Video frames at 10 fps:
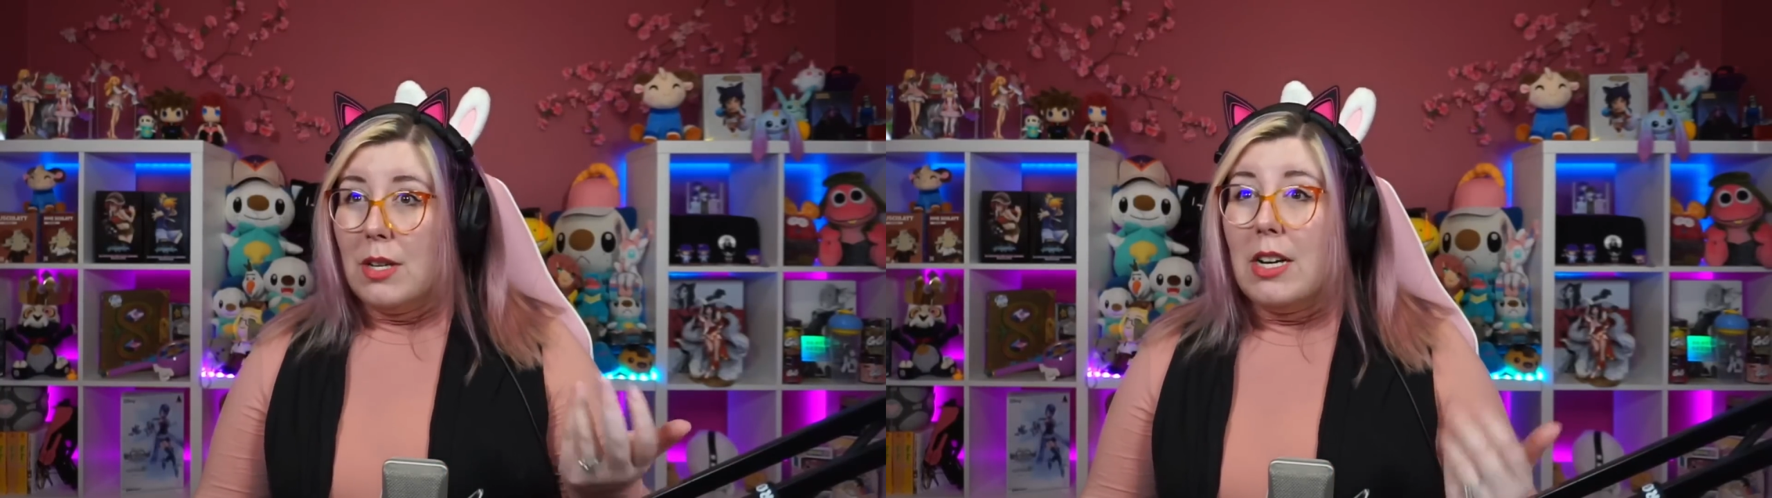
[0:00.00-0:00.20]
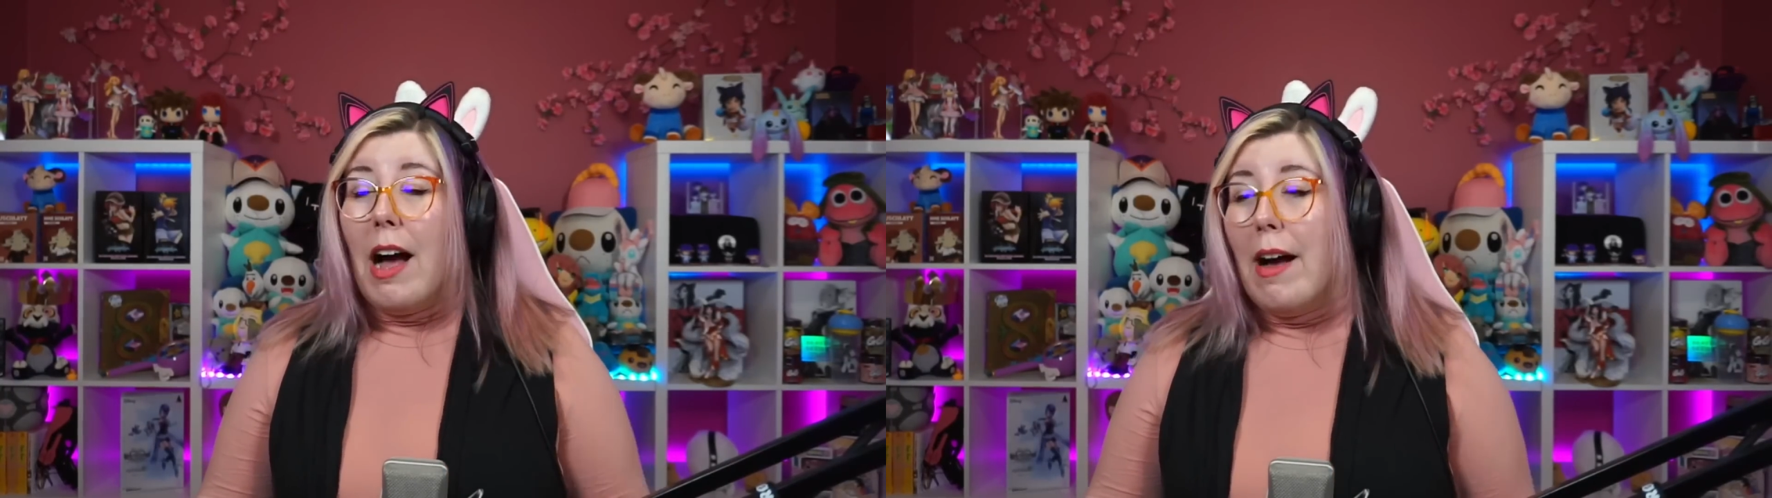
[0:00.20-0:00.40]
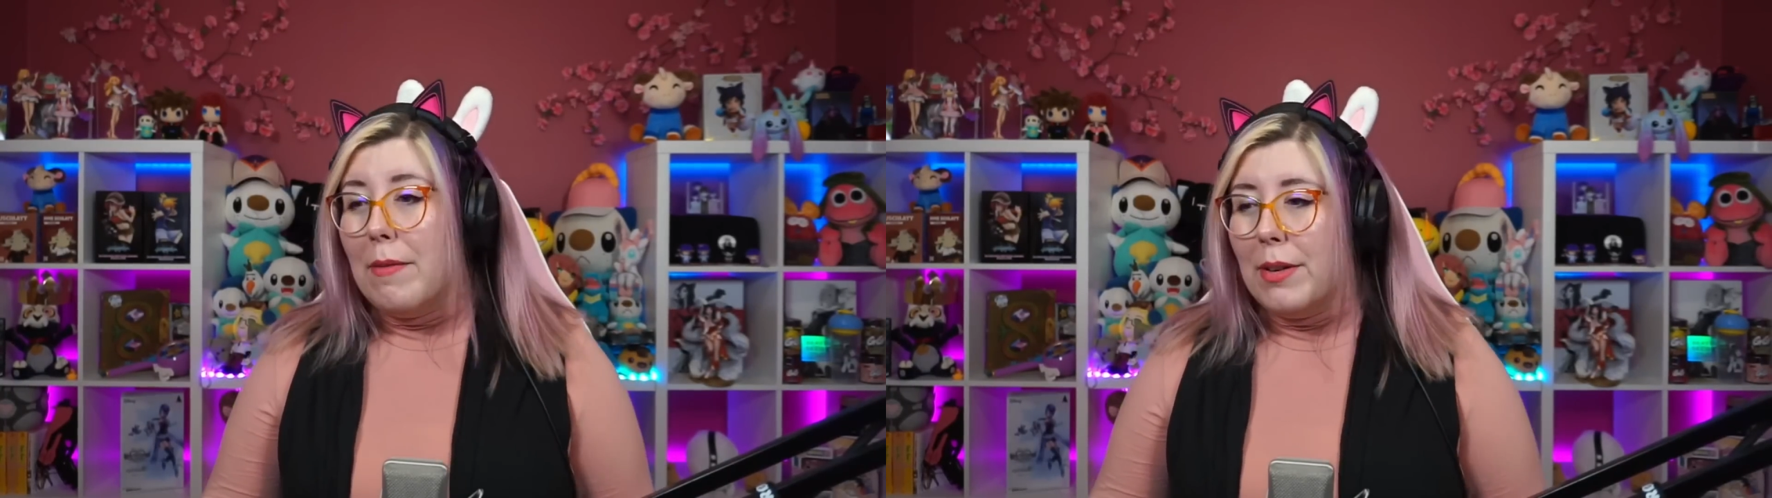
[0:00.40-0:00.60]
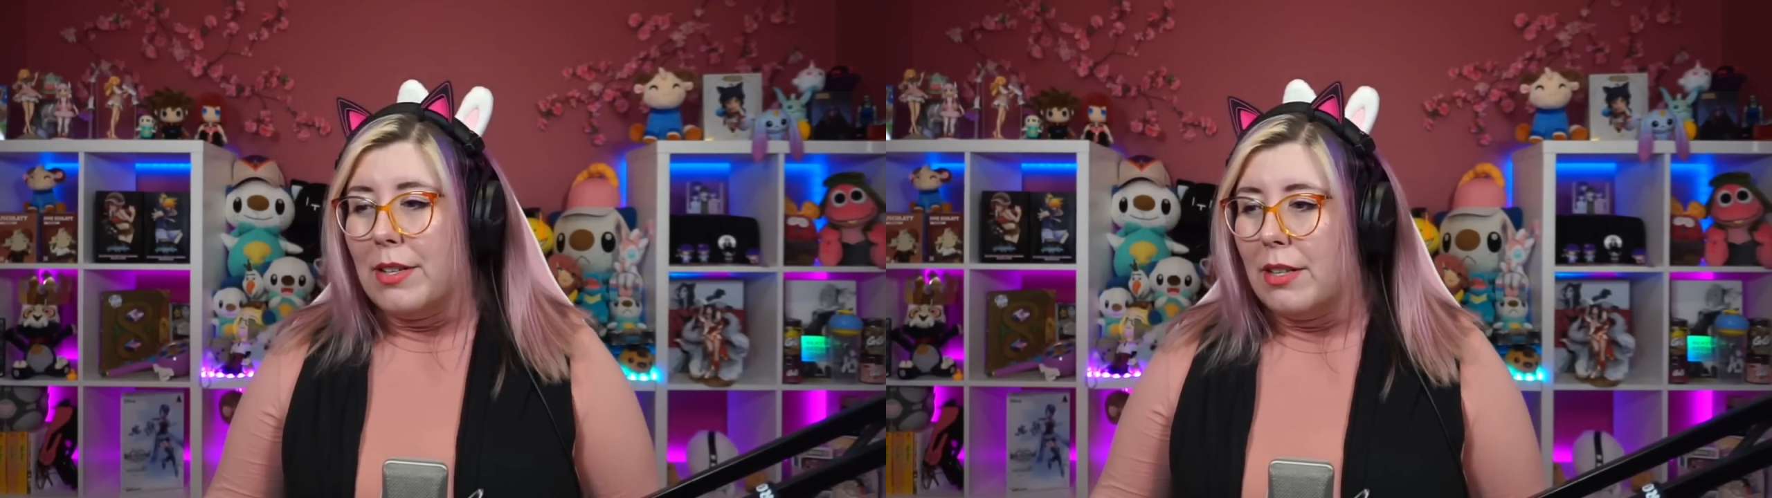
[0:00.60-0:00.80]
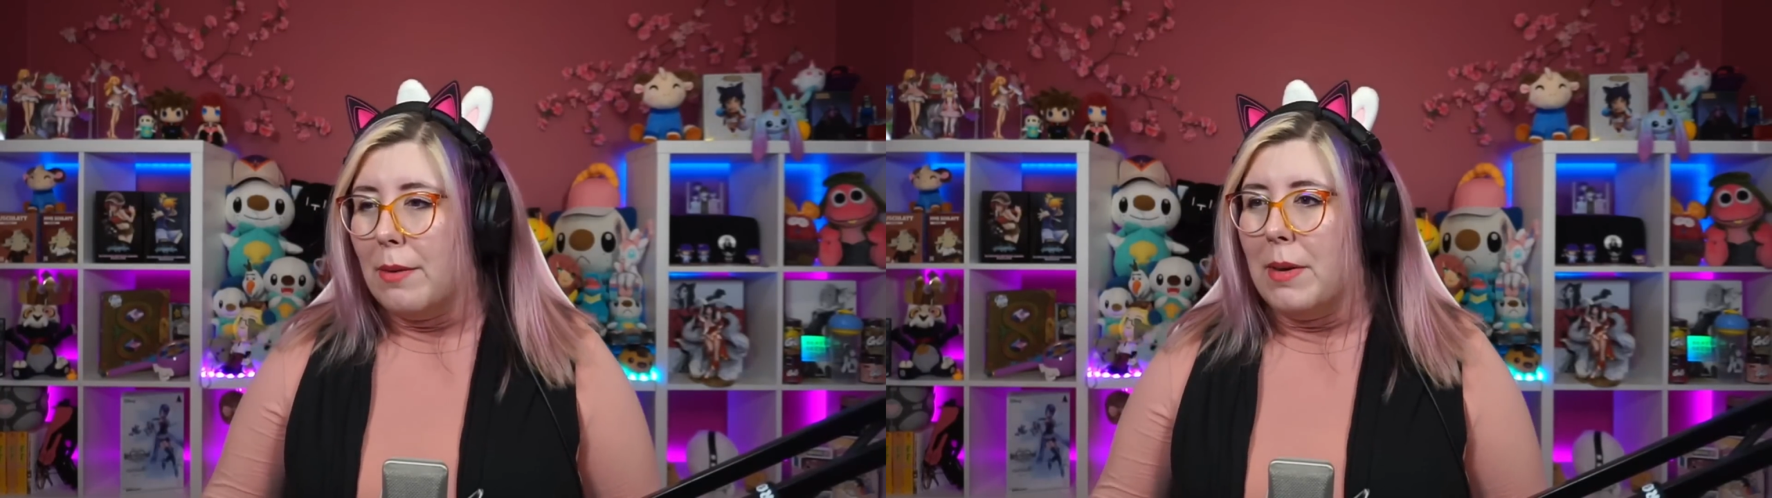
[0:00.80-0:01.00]
and
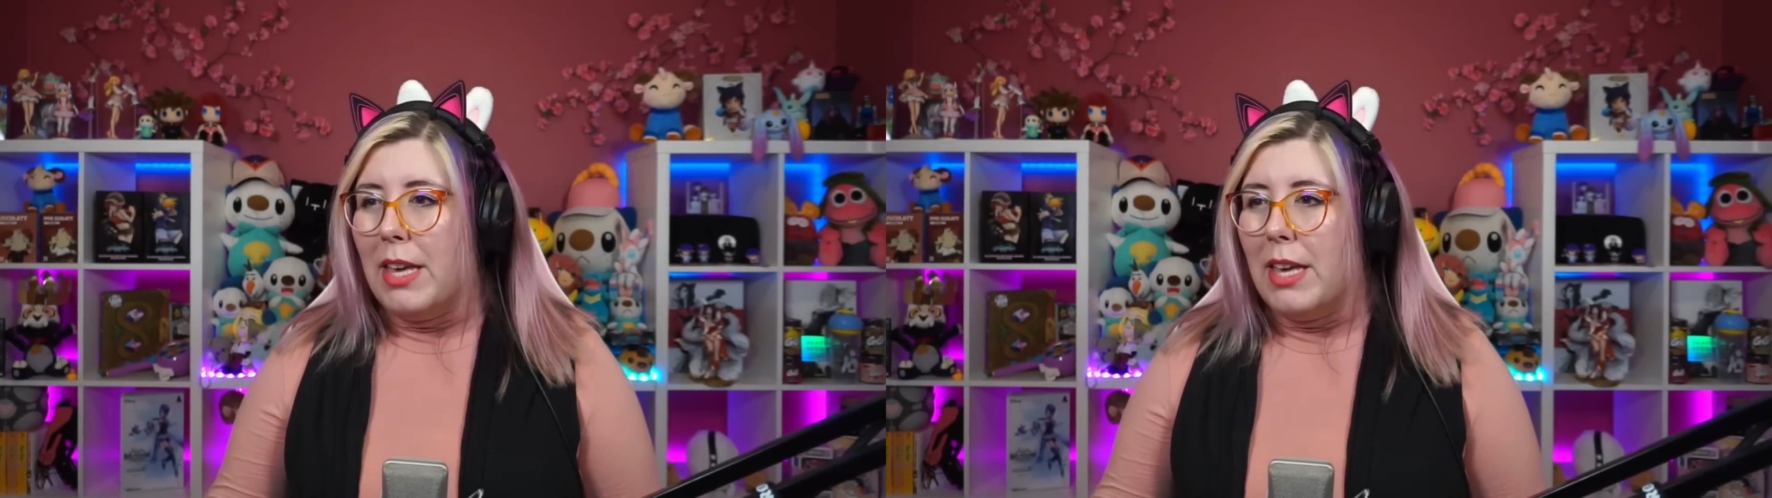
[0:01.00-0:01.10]
obviously we